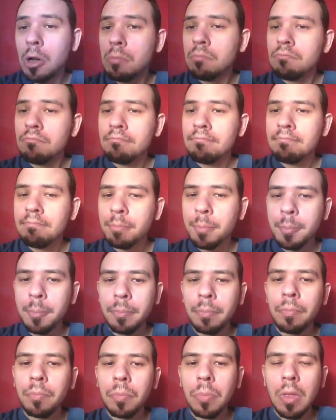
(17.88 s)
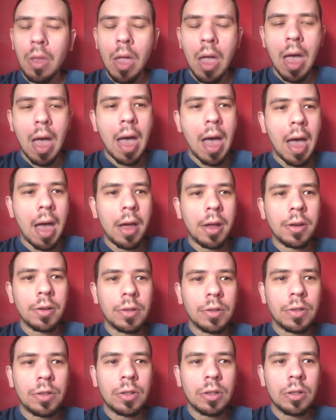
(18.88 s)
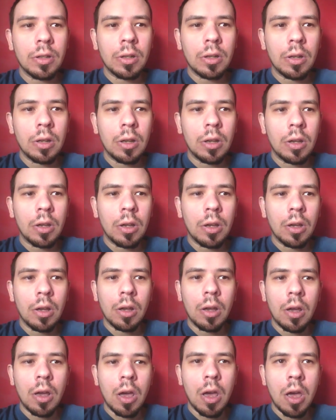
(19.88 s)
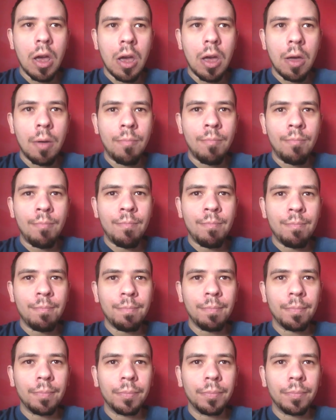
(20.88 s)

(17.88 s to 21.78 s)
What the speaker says: up and um,